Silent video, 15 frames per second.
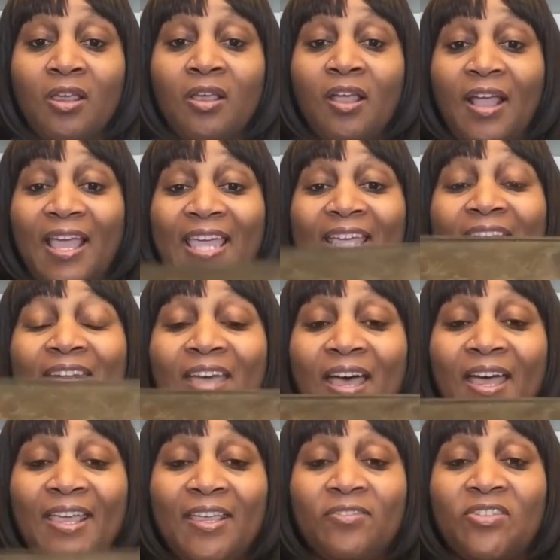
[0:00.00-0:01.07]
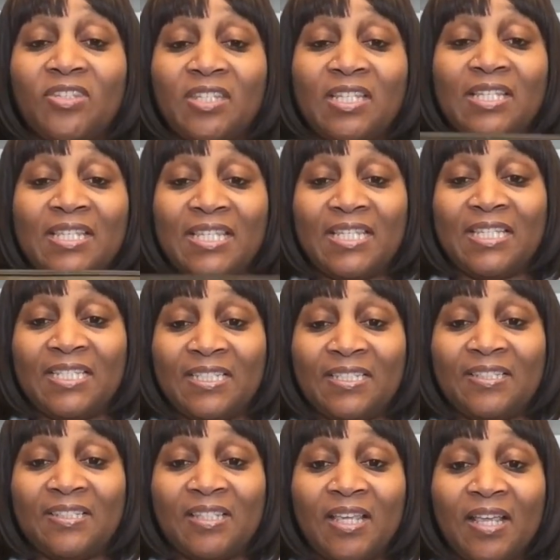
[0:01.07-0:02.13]
And I have seen
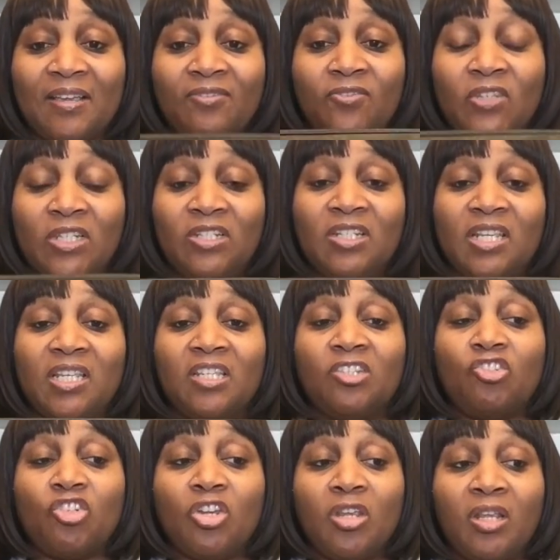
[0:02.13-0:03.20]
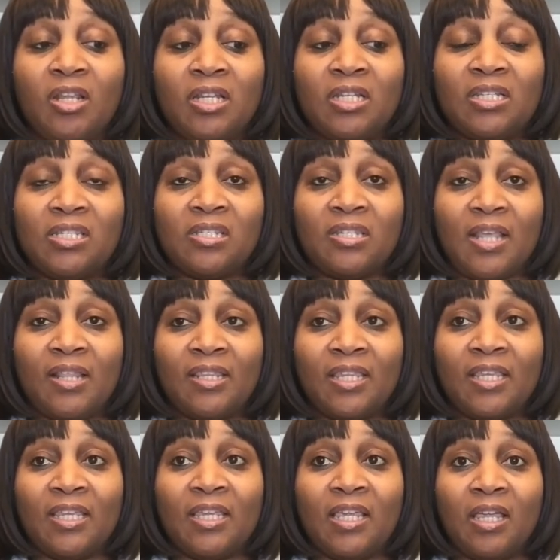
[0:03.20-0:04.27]
these vintage
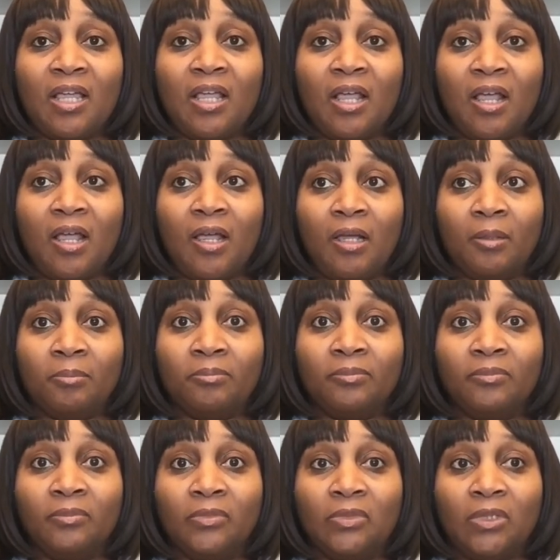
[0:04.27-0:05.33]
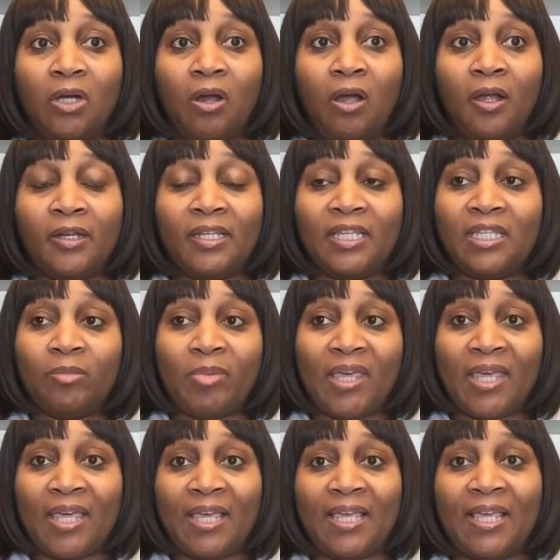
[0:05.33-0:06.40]
selling on
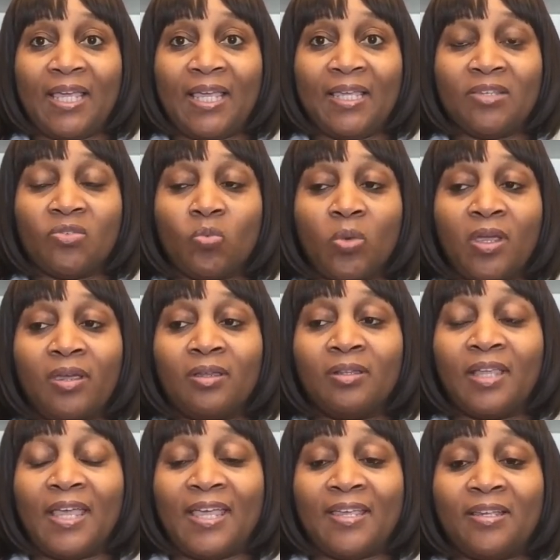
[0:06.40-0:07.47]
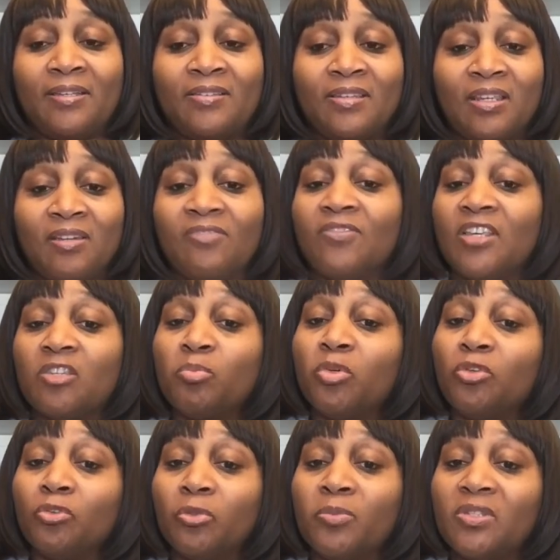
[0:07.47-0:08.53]
eBay as well as in Facebook
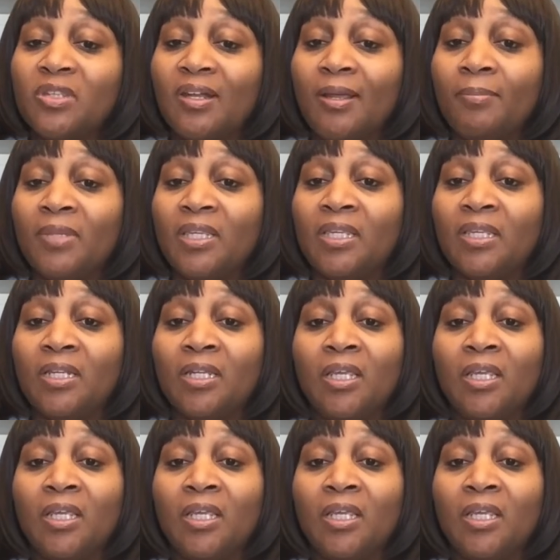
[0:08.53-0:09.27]
groups that I'm in